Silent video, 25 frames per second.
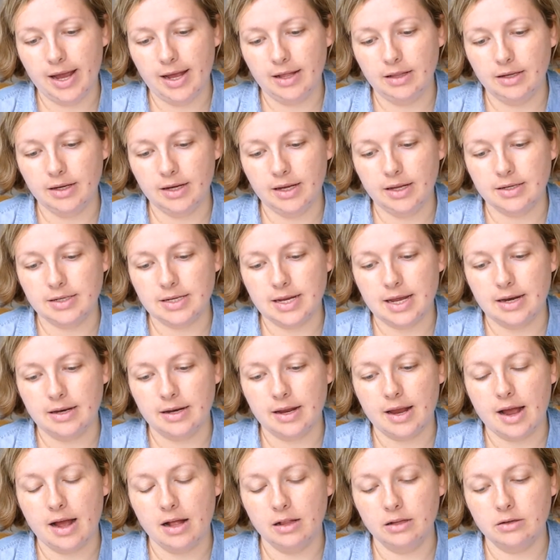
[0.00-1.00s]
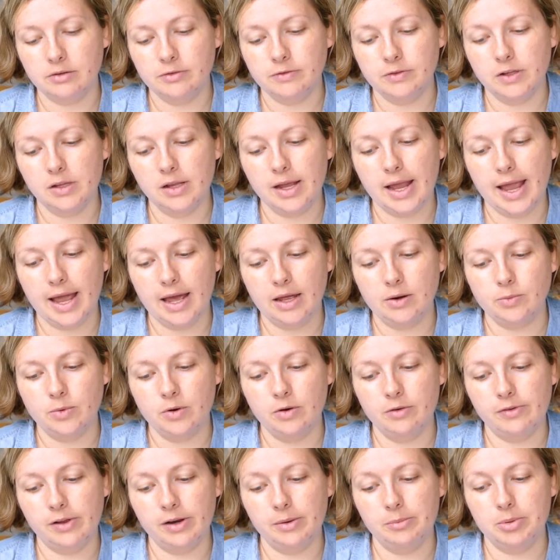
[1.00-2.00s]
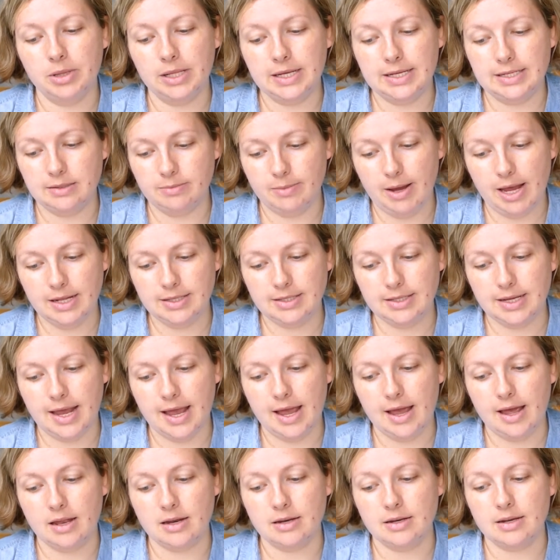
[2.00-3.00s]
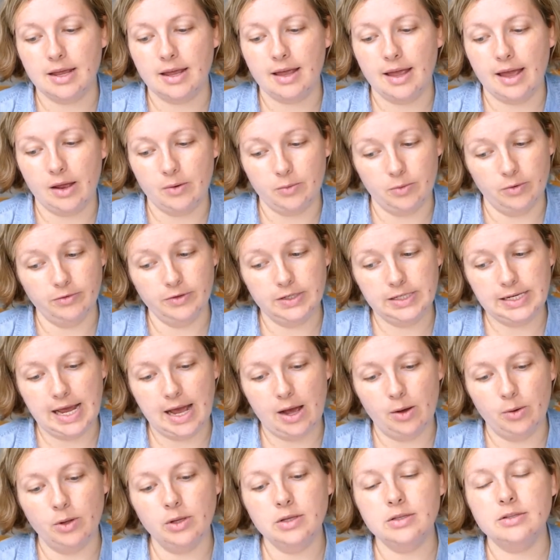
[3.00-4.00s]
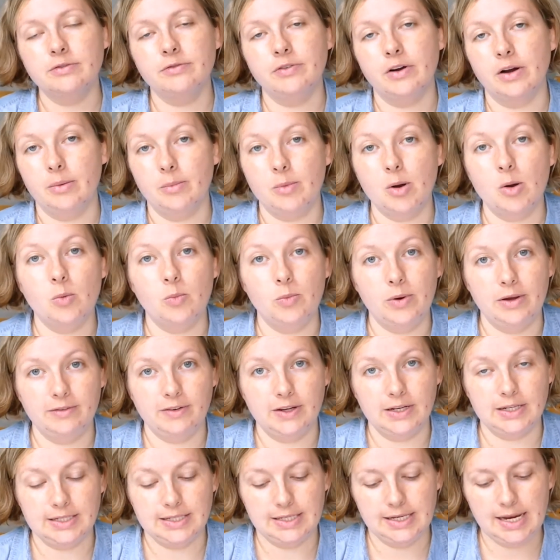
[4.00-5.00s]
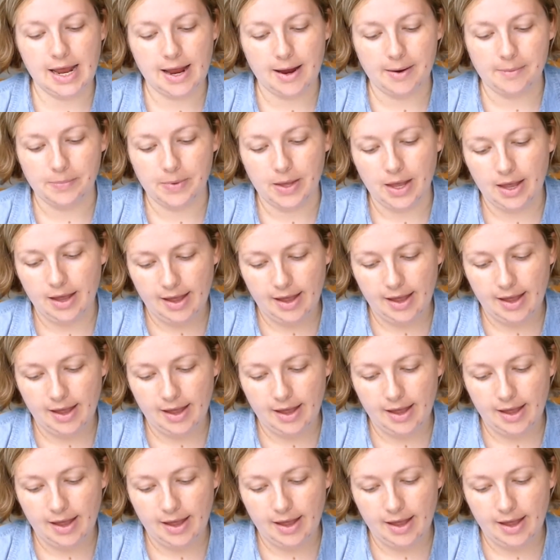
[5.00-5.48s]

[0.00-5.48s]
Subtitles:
elegant, and colorful handwoven placemats and handwoven towels from Weaving Today.